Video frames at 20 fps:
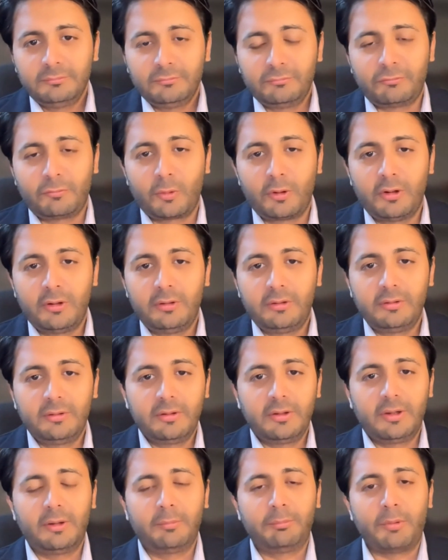for
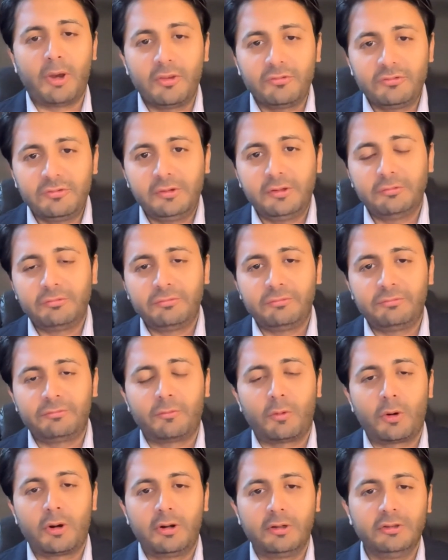a positive
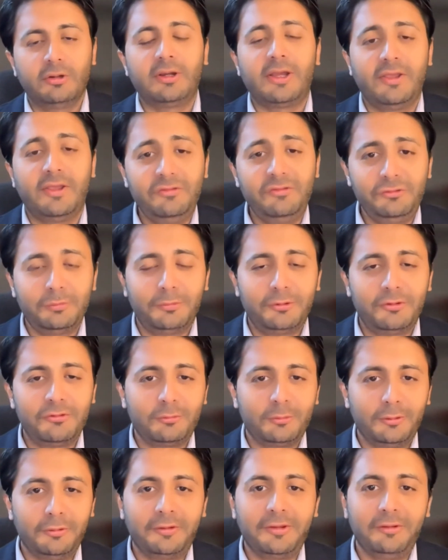for your customers
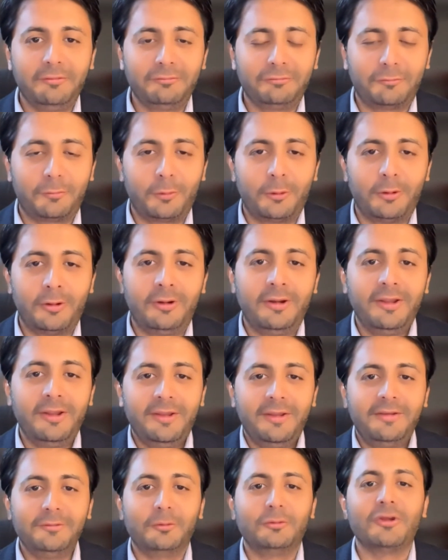who are looking for
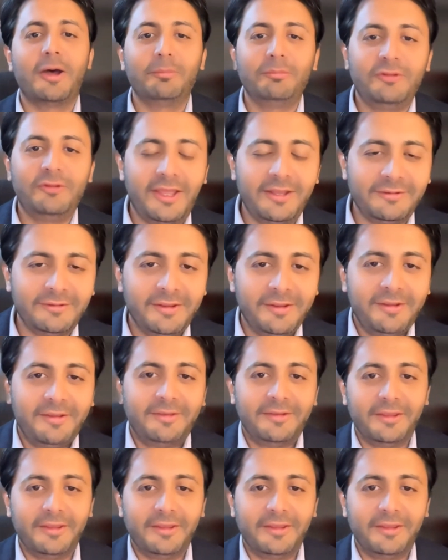your top 10.